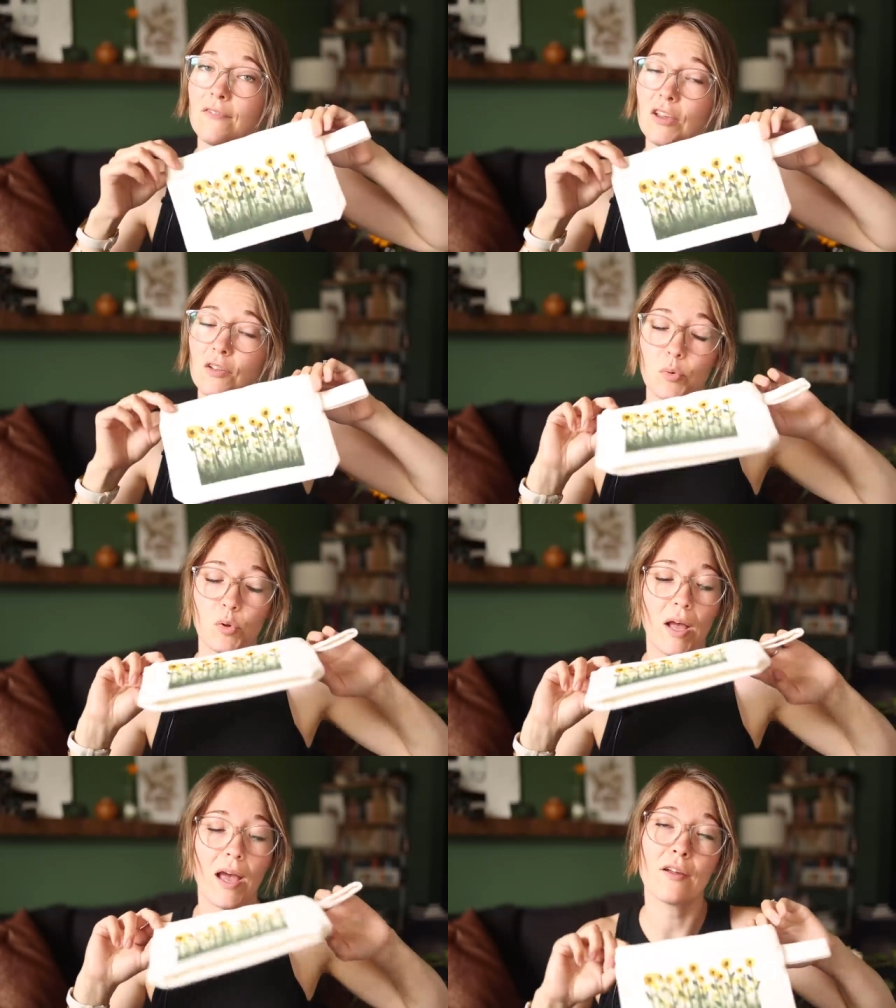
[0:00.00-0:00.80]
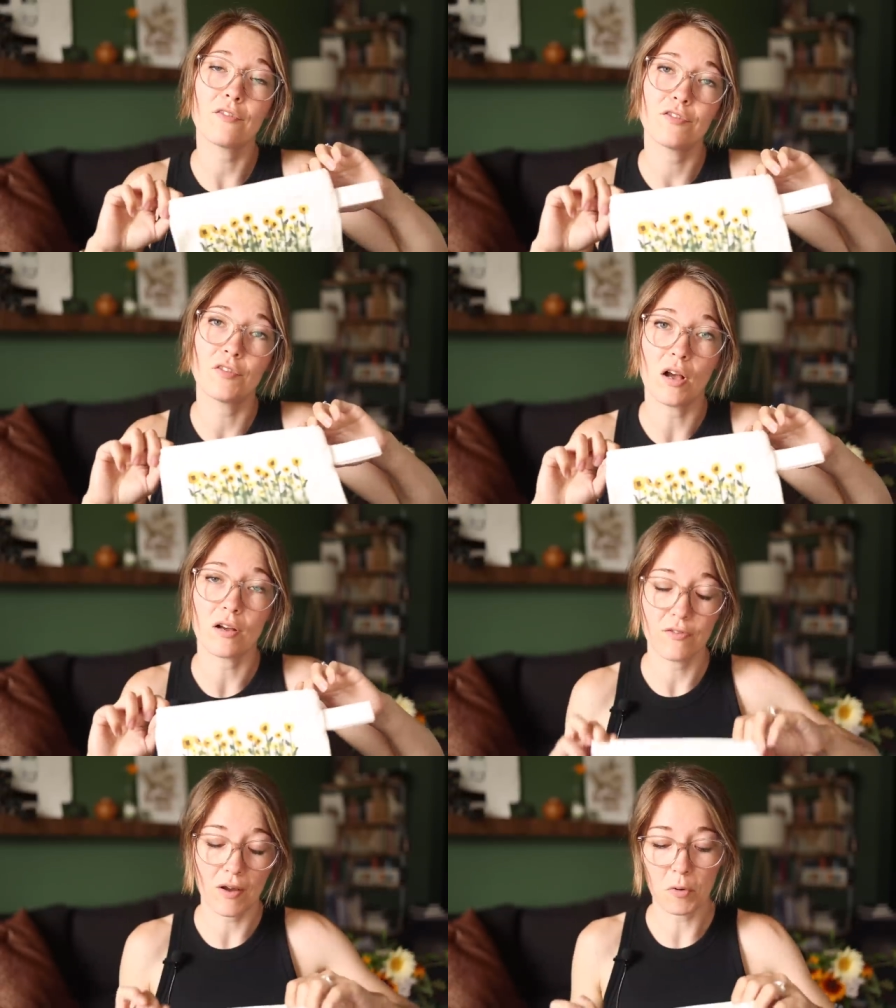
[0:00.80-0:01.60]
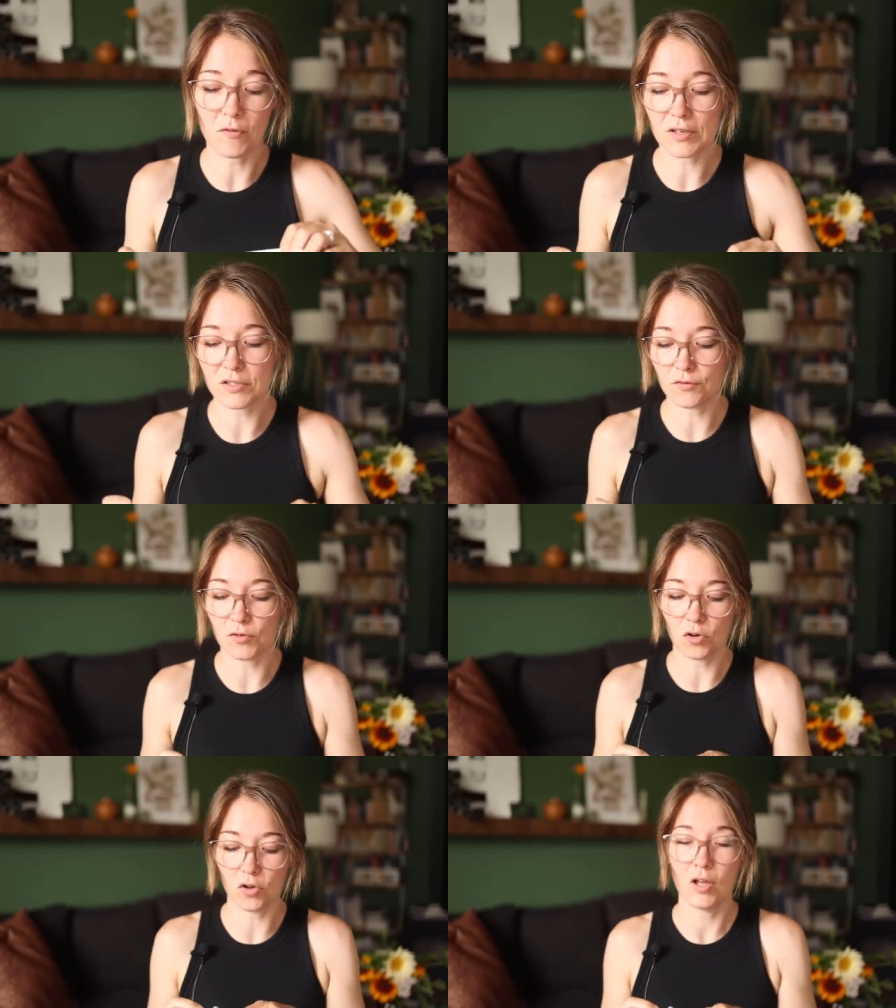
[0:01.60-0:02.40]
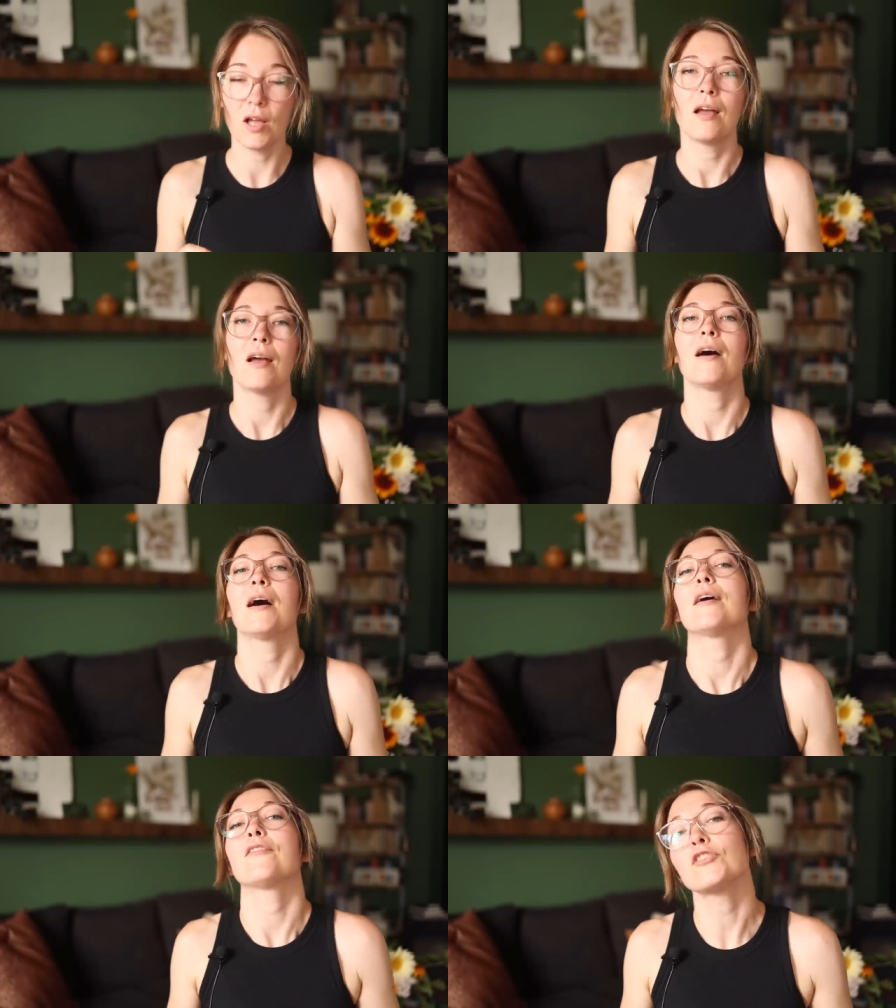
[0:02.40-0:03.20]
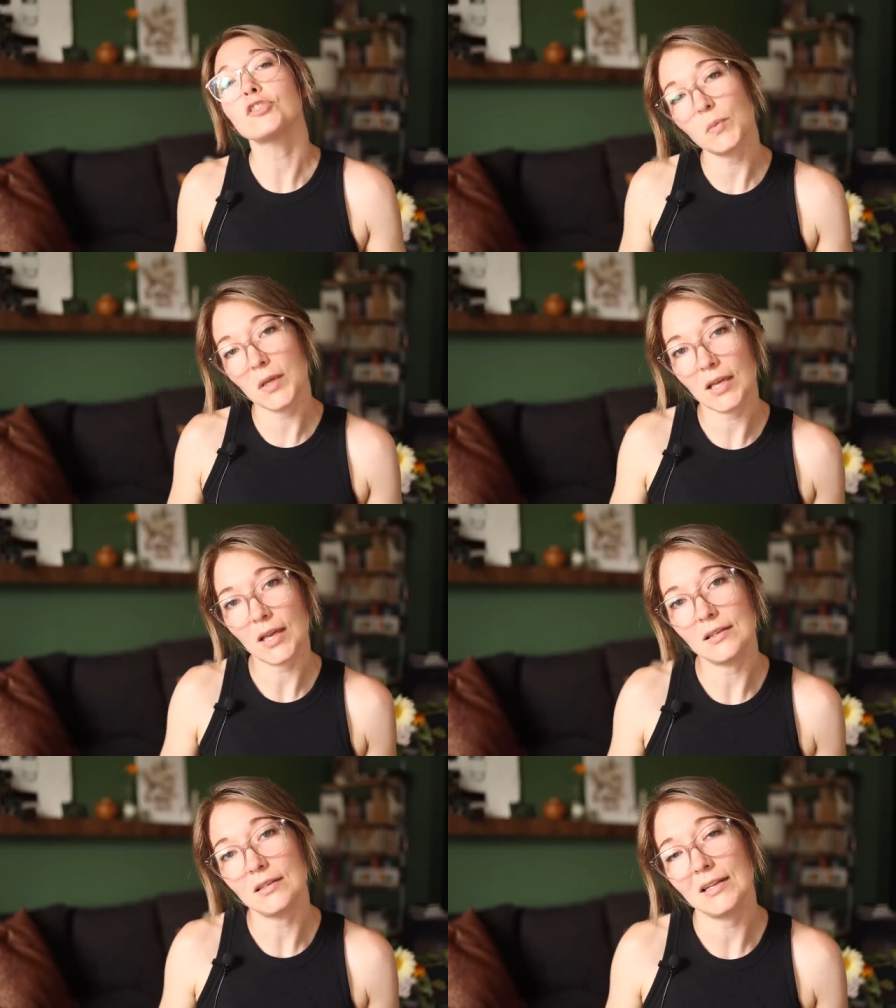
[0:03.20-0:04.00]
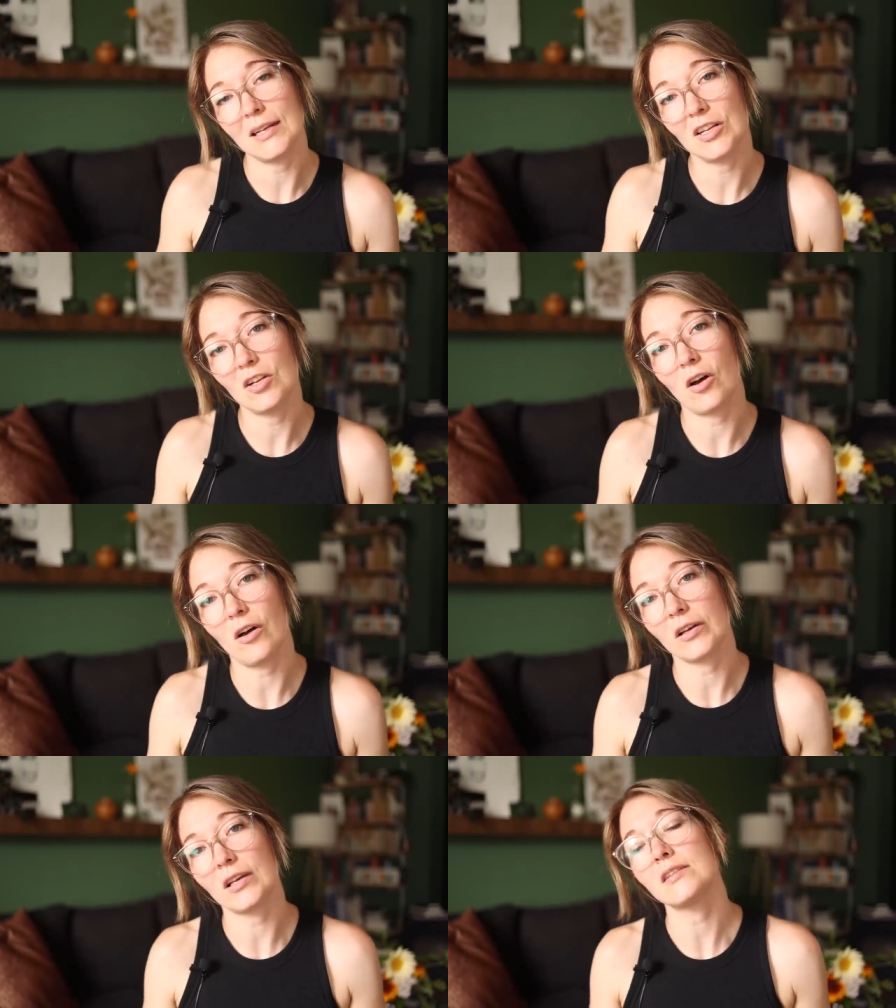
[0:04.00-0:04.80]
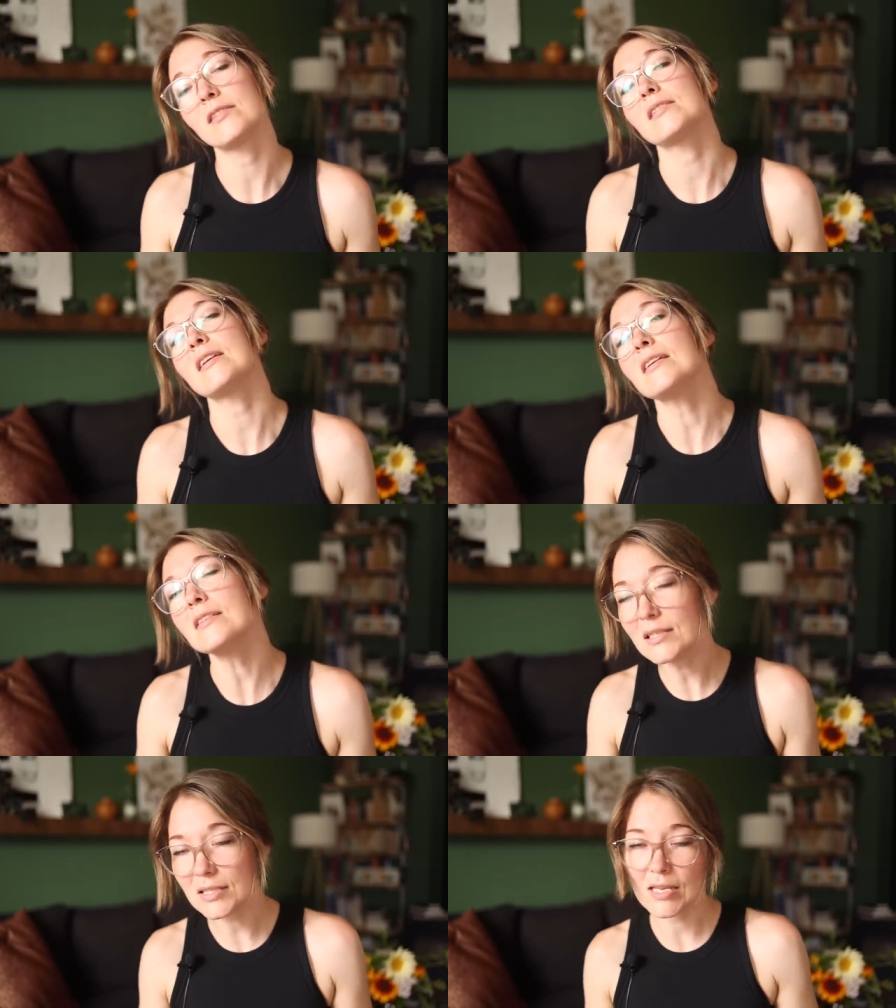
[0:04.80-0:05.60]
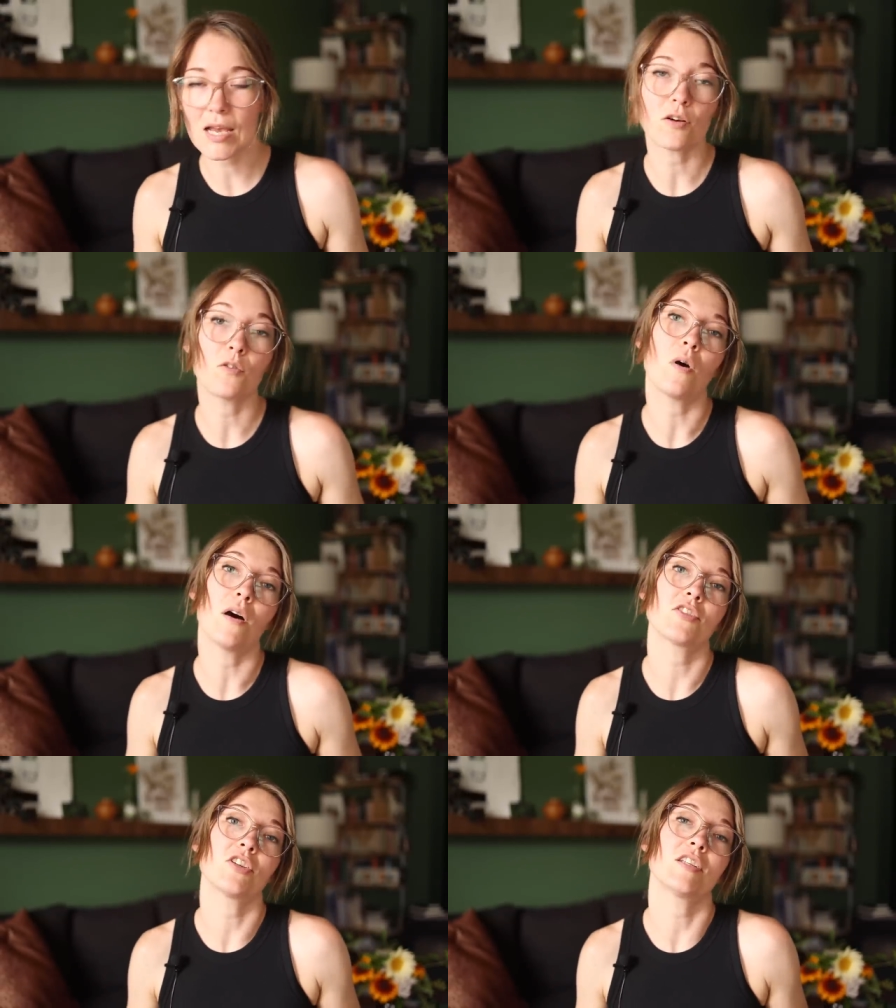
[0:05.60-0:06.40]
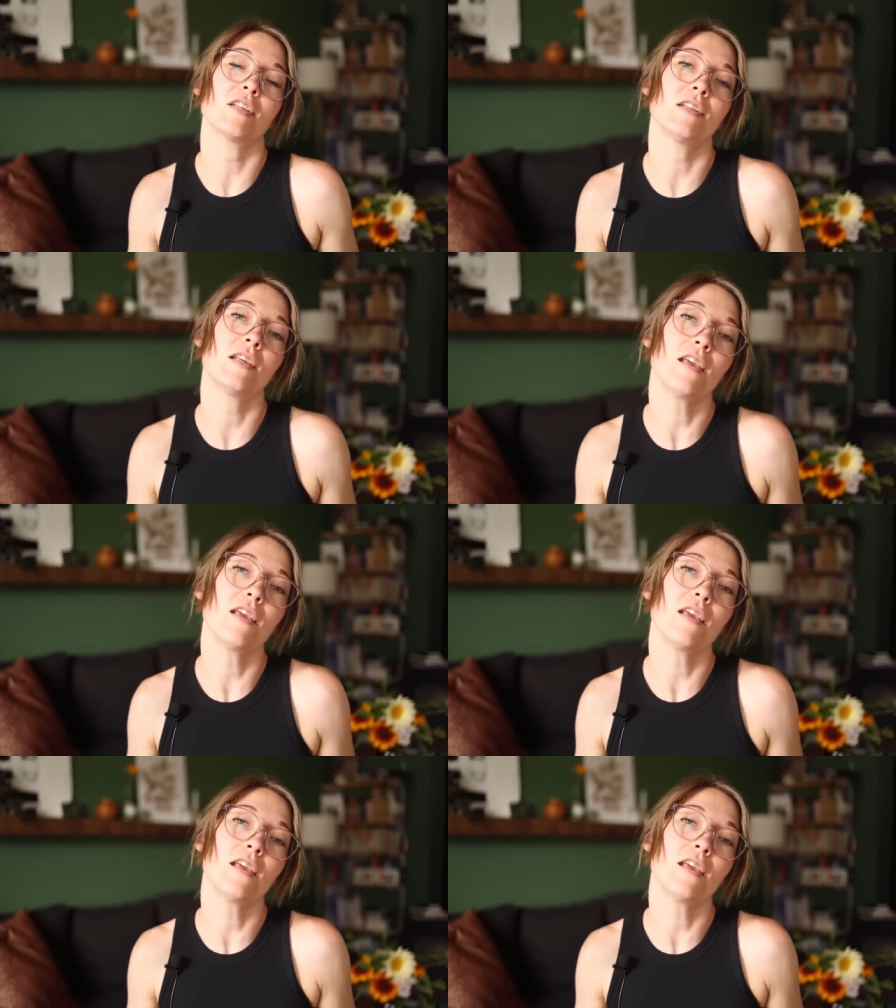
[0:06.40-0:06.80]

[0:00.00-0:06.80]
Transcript: available at Flock Fiber Festival first weekend in August in Seattle, Washington.